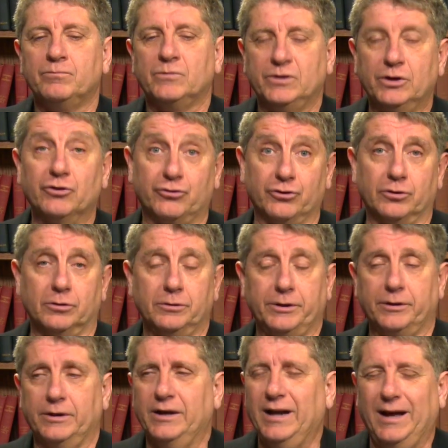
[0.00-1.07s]
years earlier.
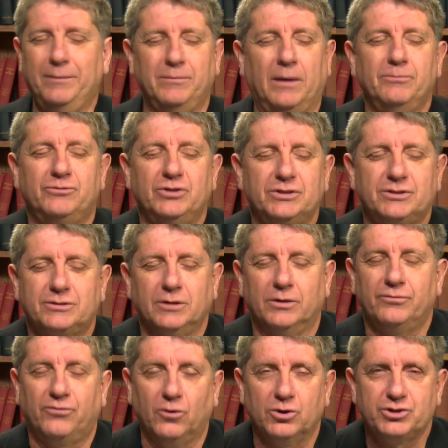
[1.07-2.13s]
And I'm just,
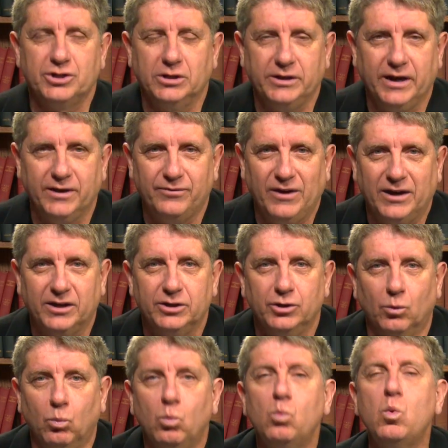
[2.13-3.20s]
unfortunately, I've had
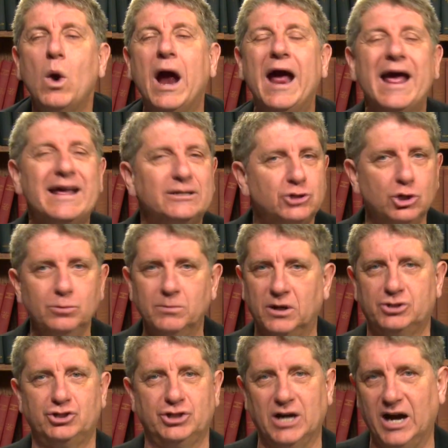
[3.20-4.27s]
way too
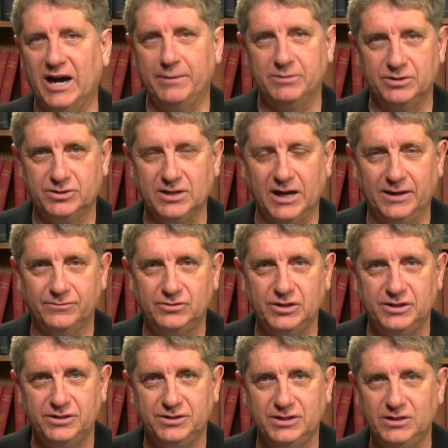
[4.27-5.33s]
much time inside of
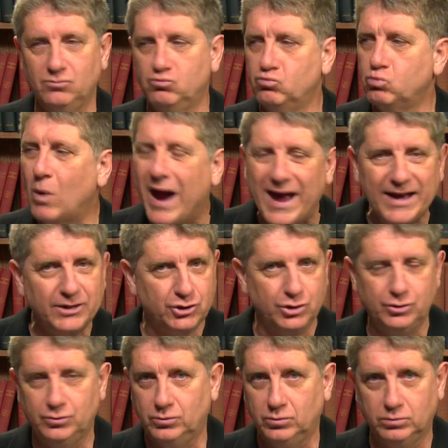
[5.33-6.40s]
DC, way
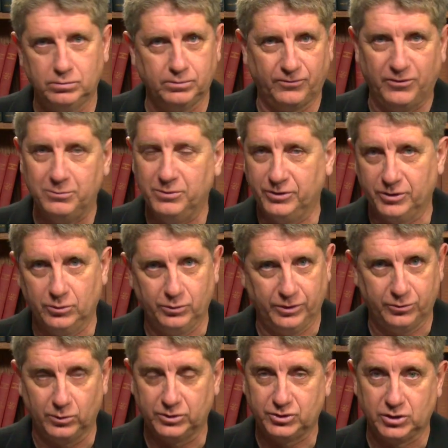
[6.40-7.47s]
too familiar with
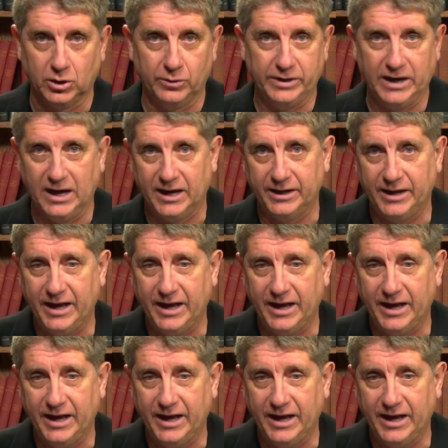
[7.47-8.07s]
what's going on.